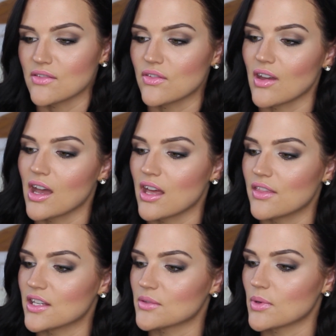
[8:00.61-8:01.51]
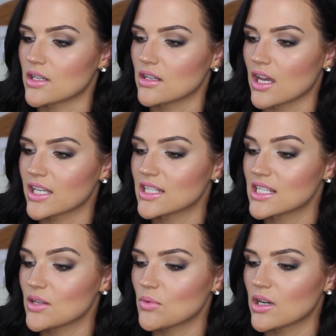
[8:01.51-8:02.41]
of this one. I can
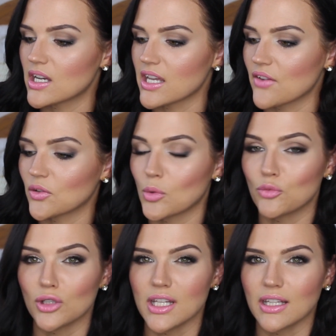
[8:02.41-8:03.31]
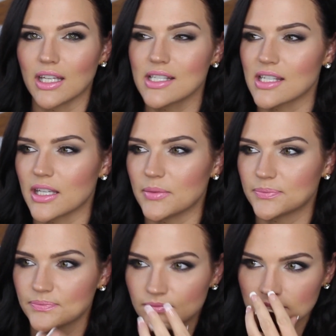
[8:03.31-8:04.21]
see why everyone really likes it.
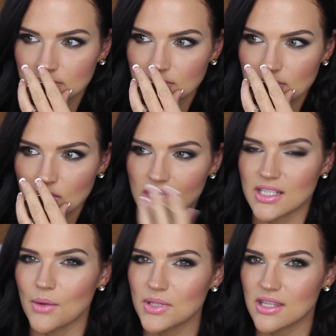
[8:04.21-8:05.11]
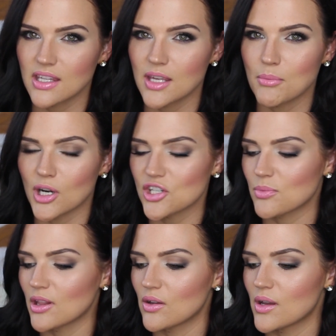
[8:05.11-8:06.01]
Because I was thinking
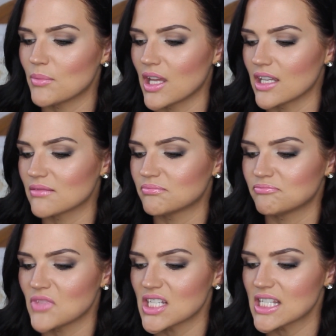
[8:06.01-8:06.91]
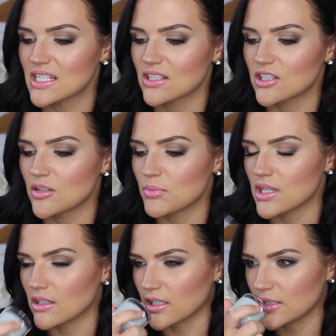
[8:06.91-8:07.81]
marshmallow, I'm like, this isn't going to
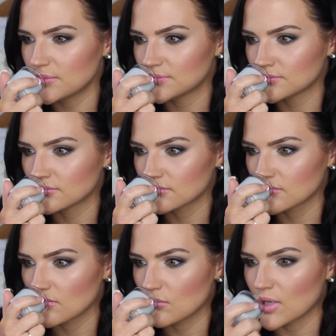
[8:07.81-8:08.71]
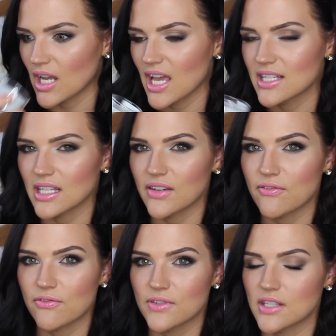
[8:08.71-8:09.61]
be good. But it has like
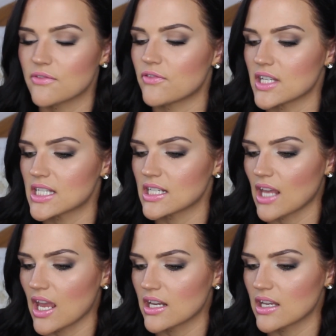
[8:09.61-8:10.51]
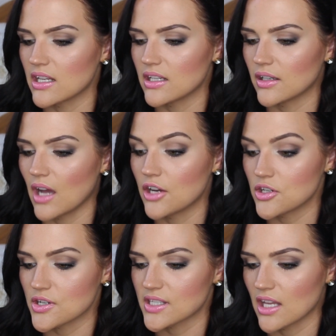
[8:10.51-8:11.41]
a sophisticated
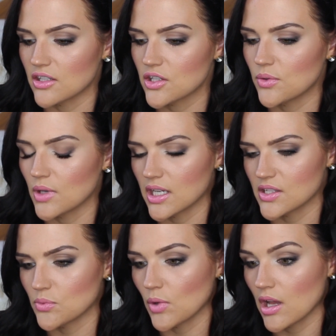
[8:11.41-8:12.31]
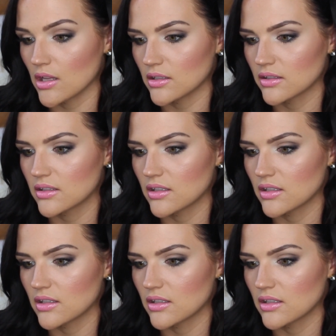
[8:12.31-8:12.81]
undercent to it as well.